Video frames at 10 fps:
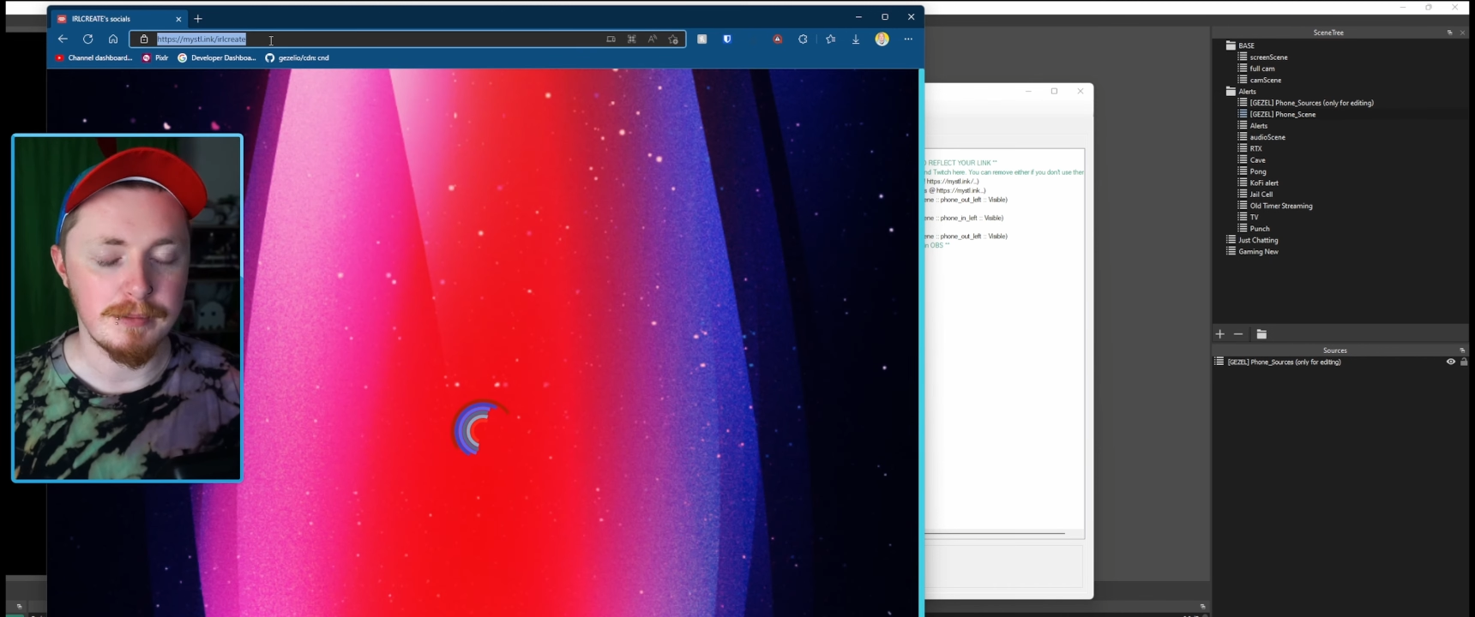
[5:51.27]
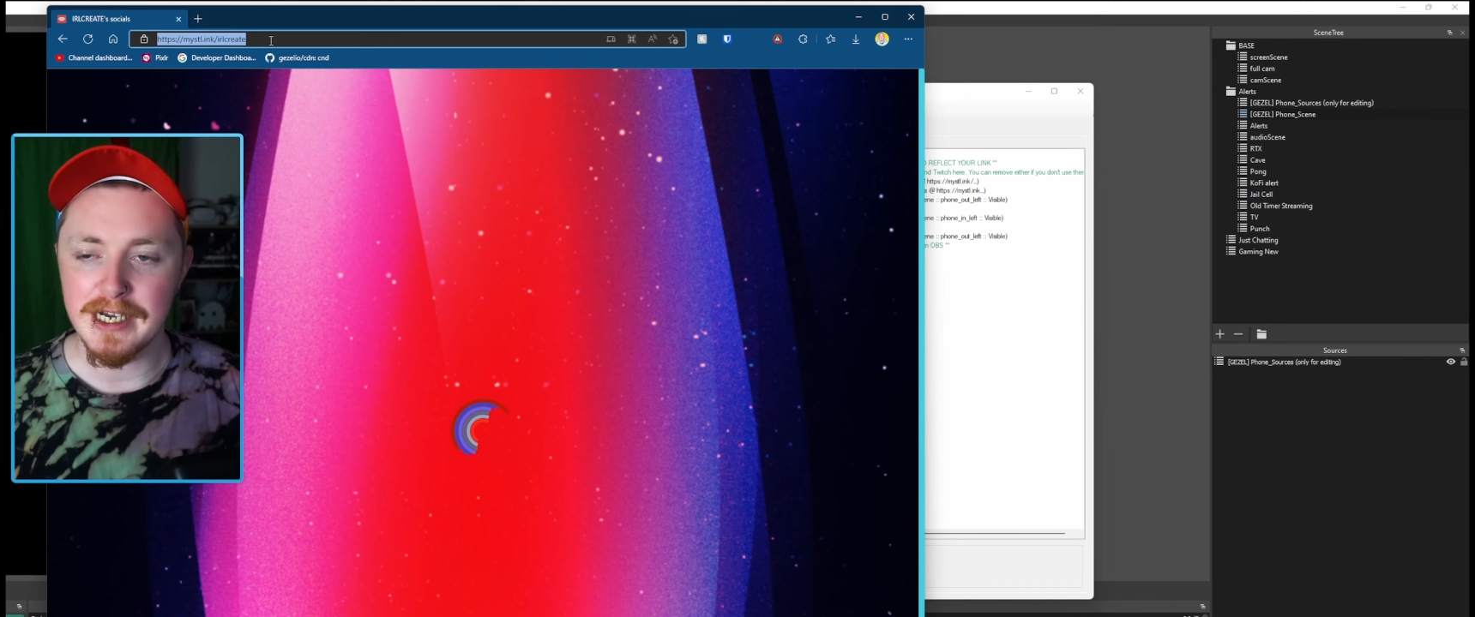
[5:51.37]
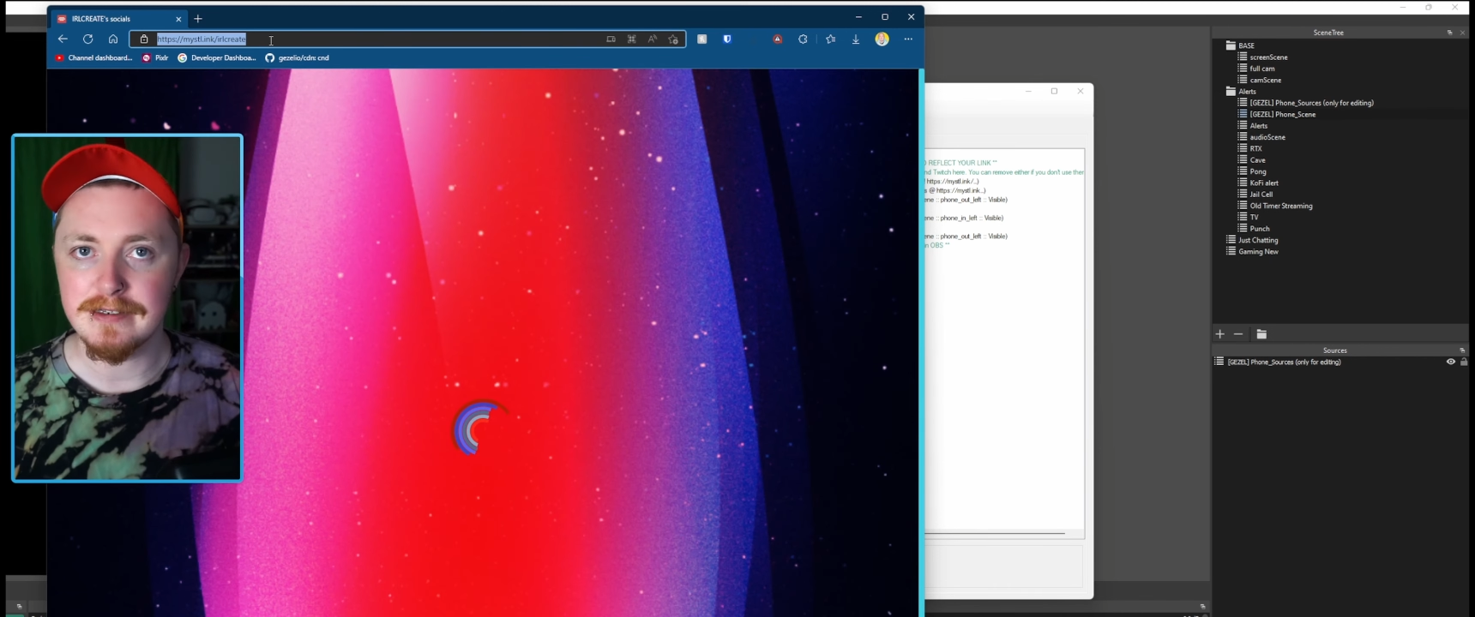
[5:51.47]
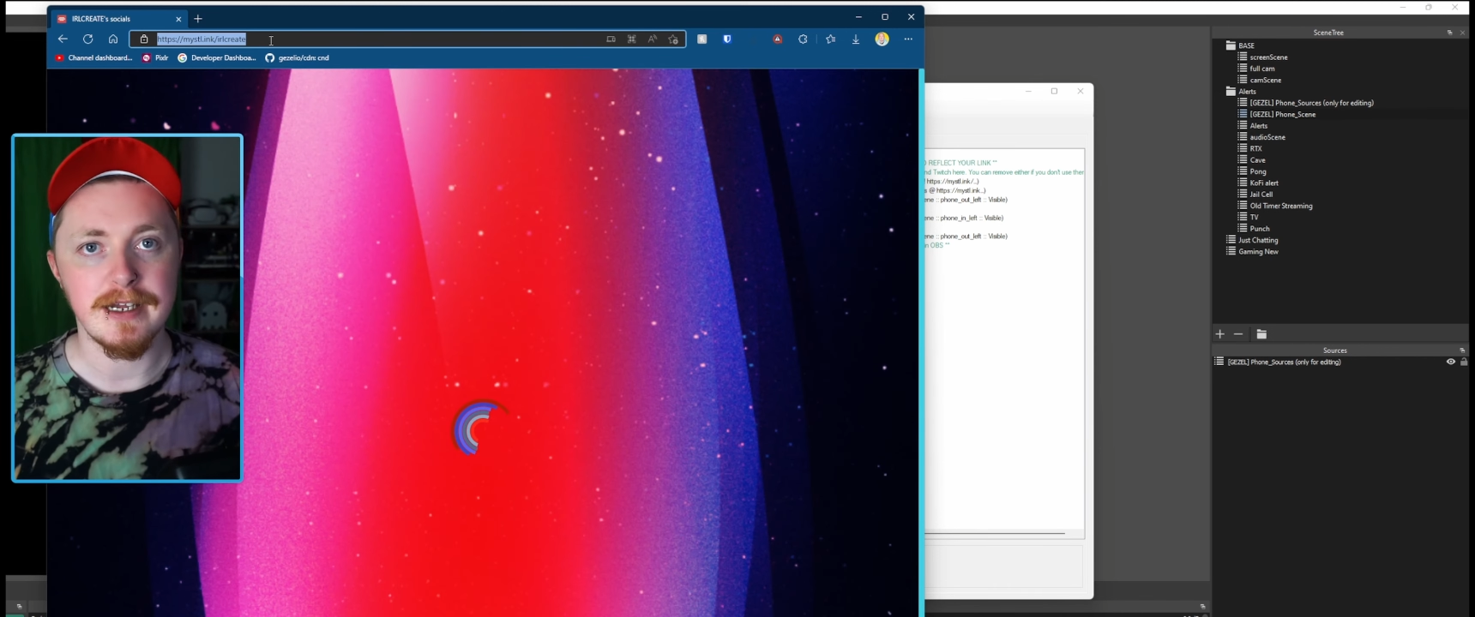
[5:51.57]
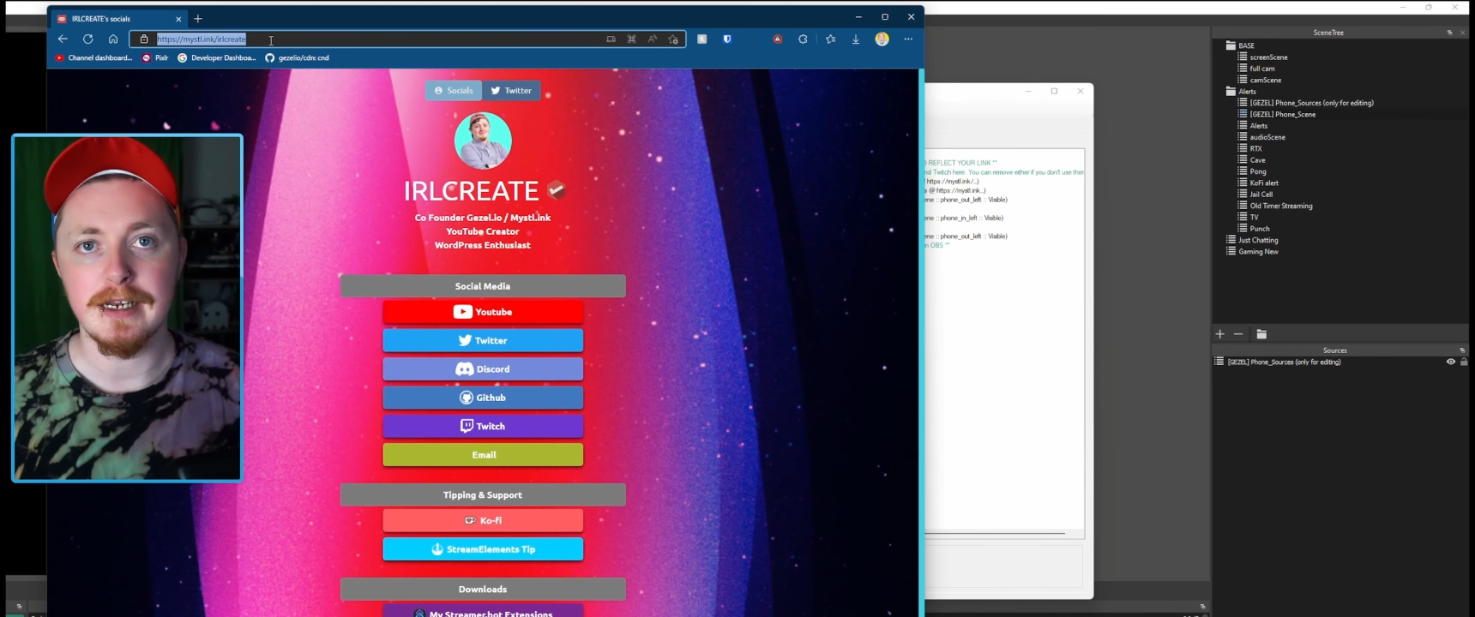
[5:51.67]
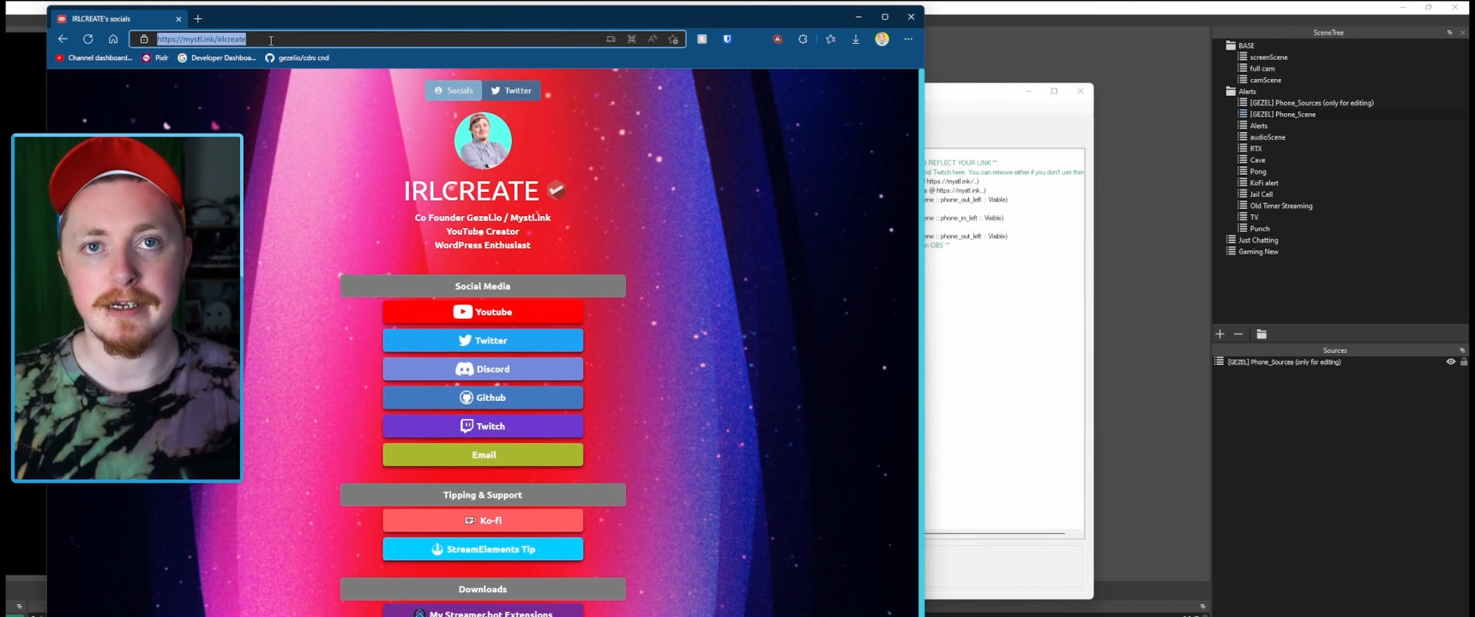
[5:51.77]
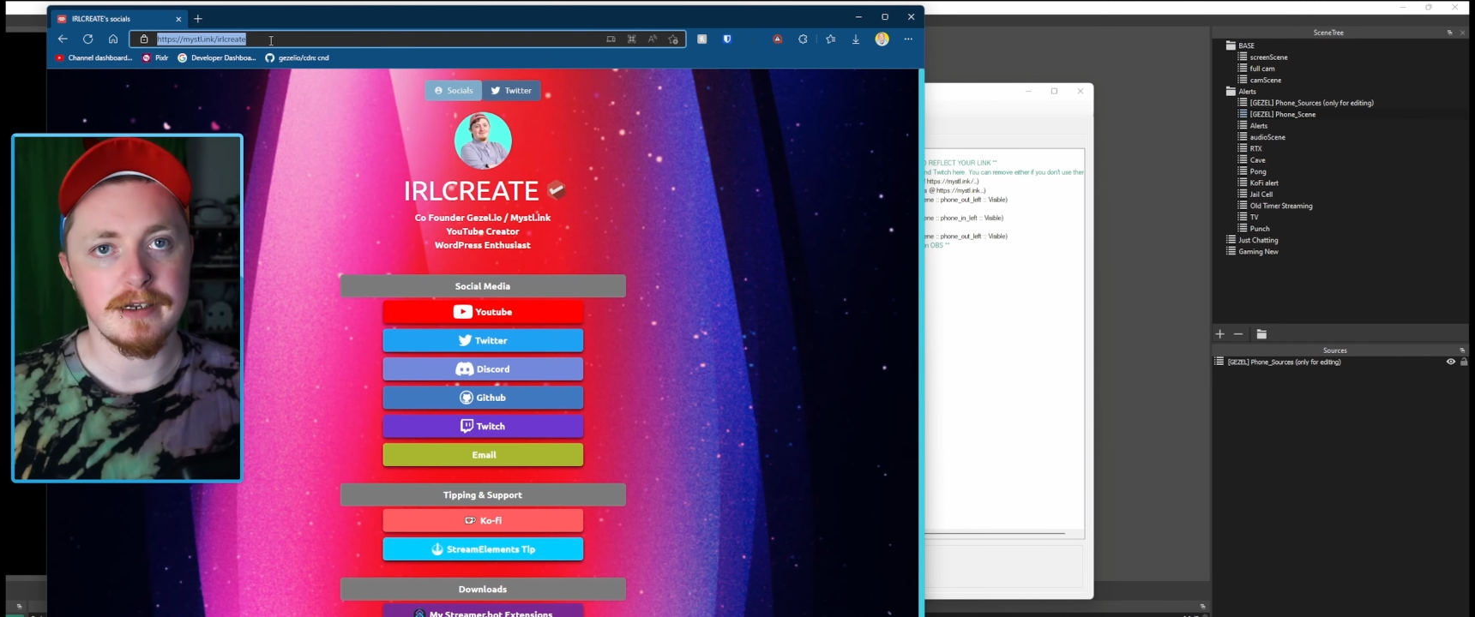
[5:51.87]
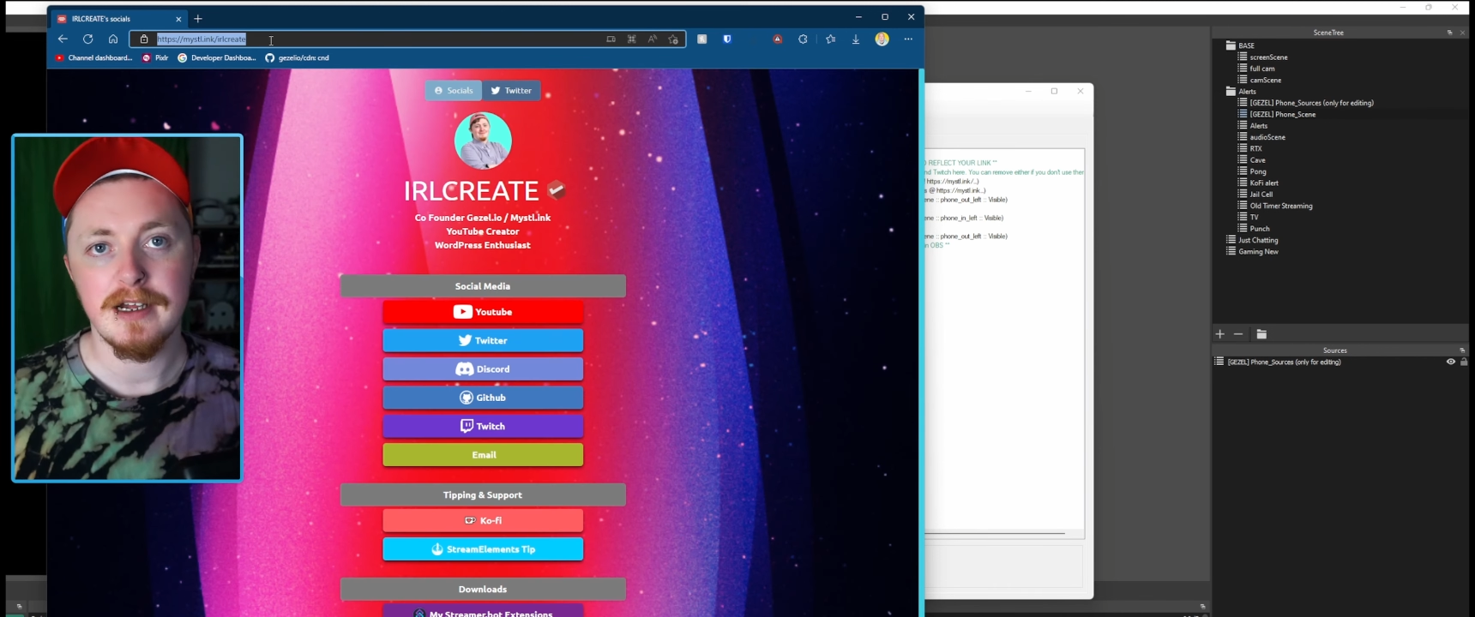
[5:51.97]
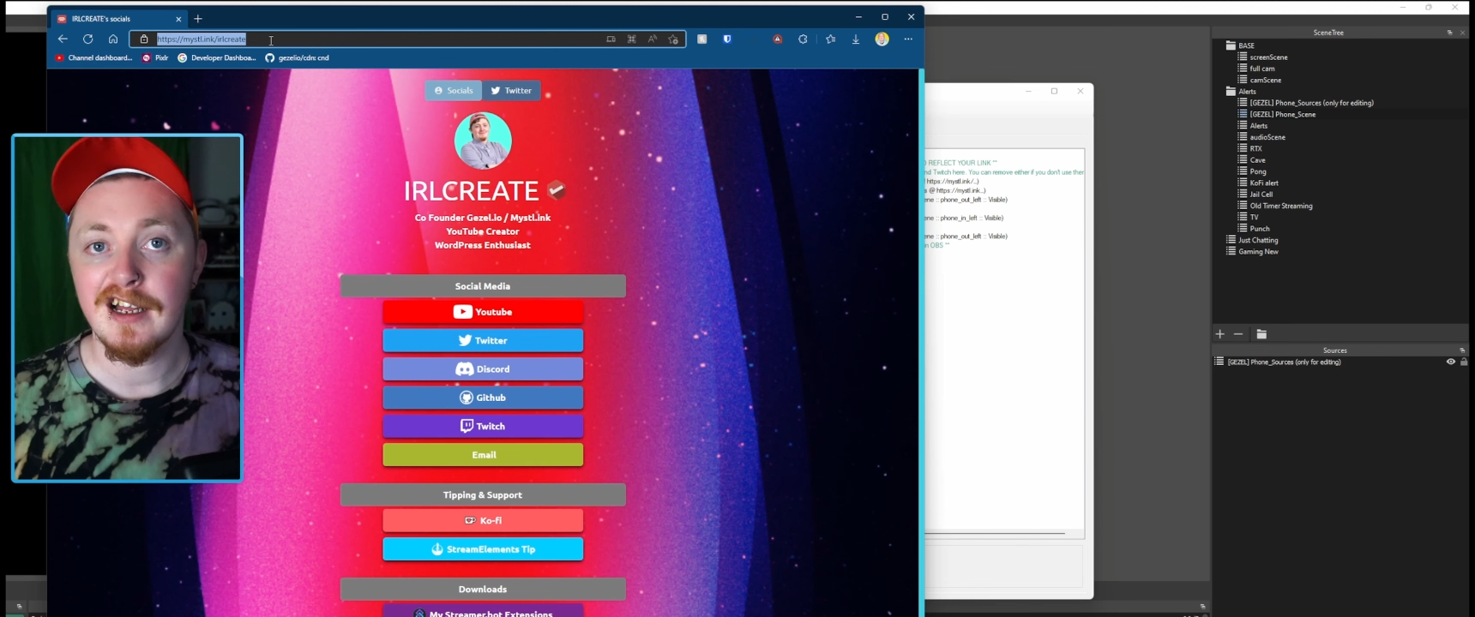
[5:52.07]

paste that link.